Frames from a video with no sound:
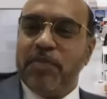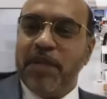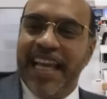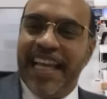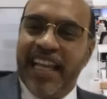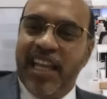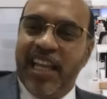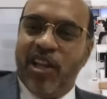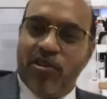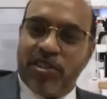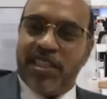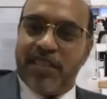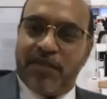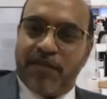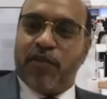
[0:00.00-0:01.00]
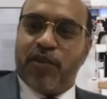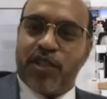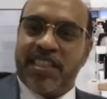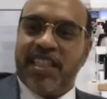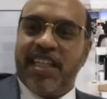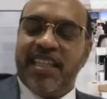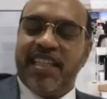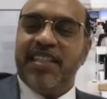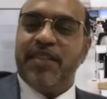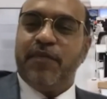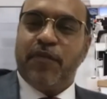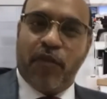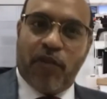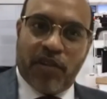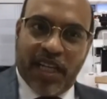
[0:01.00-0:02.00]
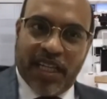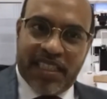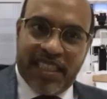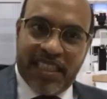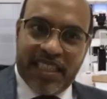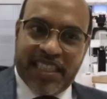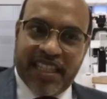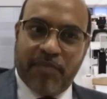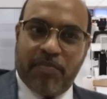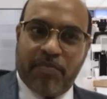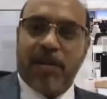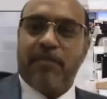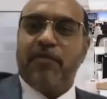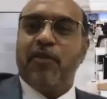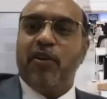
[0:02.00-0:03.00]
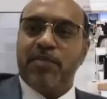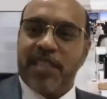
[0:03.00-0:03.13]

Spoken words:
allotted for a digital platform,